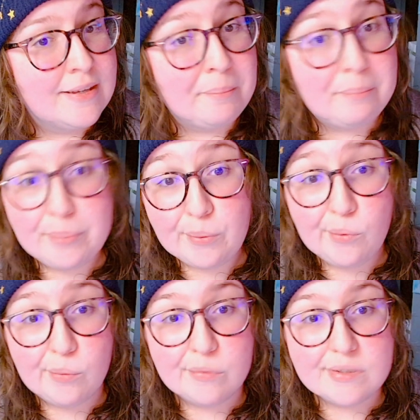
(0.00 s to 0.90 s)

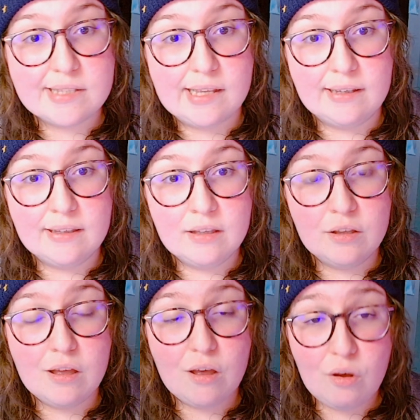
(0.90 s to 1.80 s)
boom, was like,
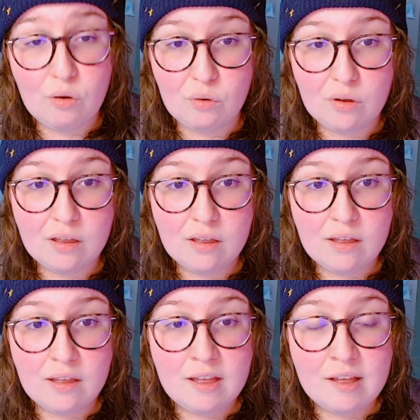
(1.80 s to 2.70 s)
oh,
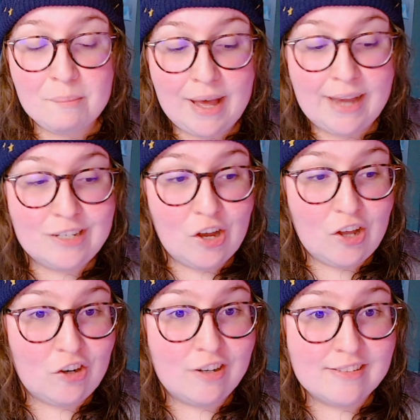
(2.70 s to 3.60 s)
my
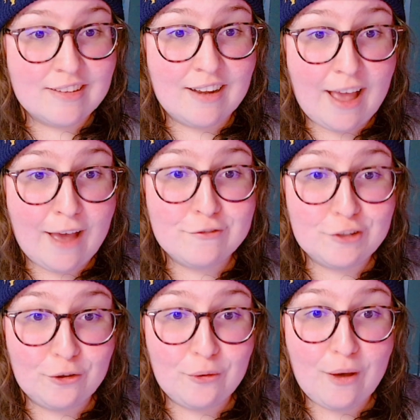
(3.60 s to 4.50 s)
daughter is gonna have to
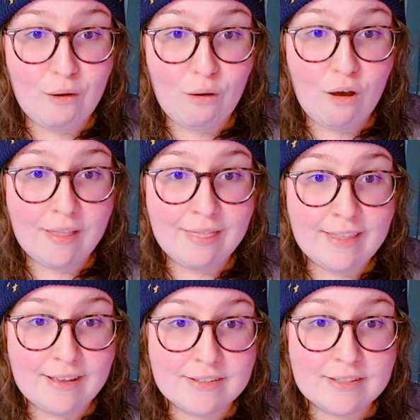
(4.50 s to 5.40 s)
go out on
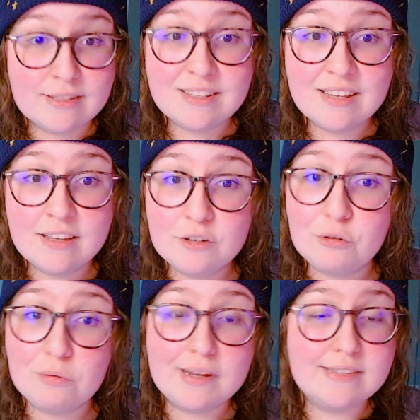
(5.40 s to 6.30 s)
this
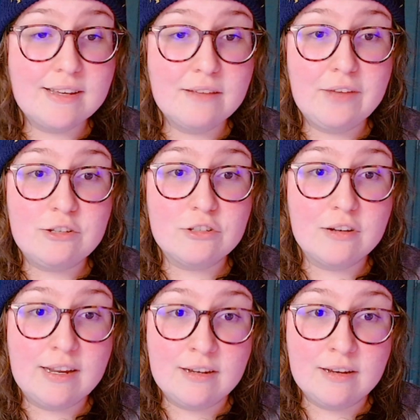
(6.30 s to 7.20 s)
crazy adventure
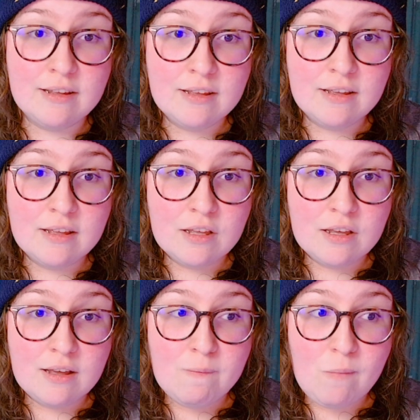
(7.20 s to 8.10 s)
and
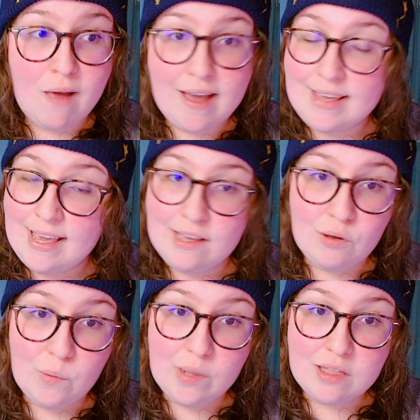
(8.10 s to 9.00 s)
I can't go
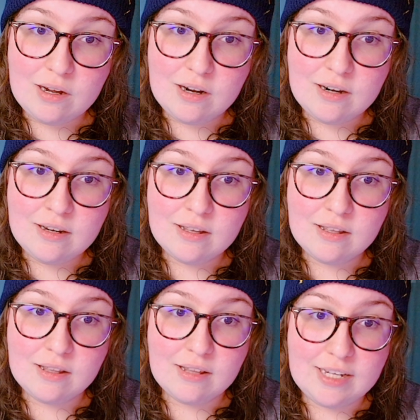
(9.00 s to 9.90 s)
with her.
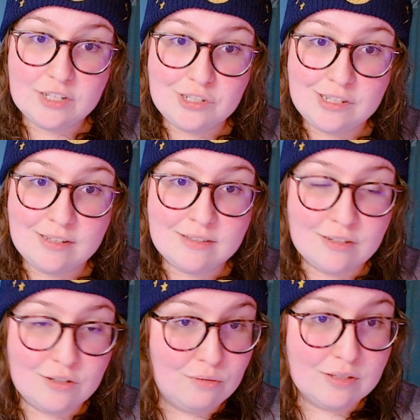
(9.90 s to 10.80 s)
Like, she needs to
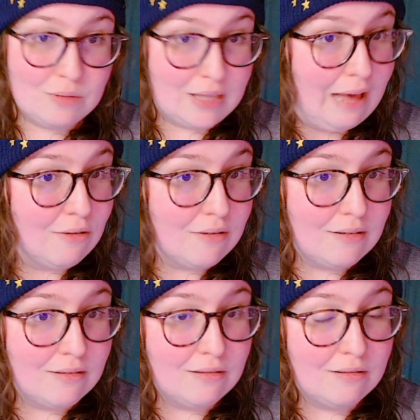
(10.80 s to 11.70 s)
do this without,
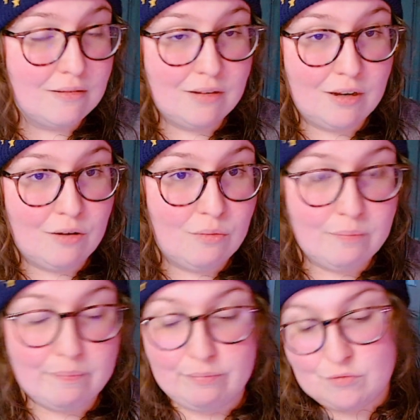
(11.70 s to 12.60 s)

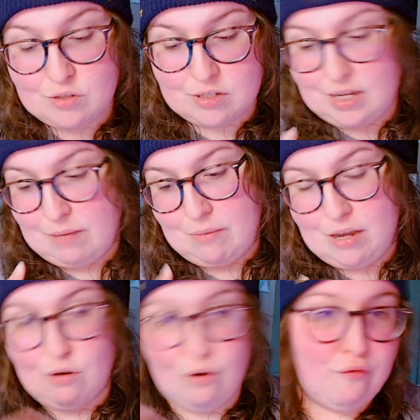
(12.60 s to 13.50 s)
just like me
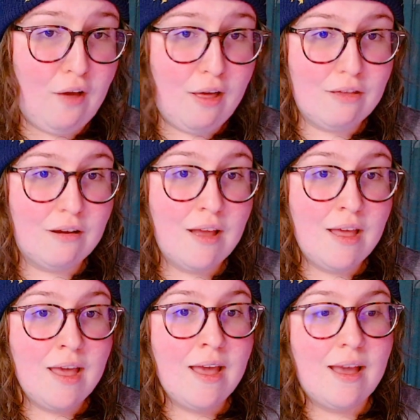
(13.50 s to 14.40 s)
or her father.
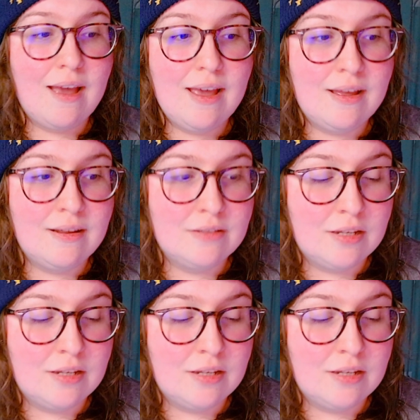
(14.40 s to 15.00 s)
And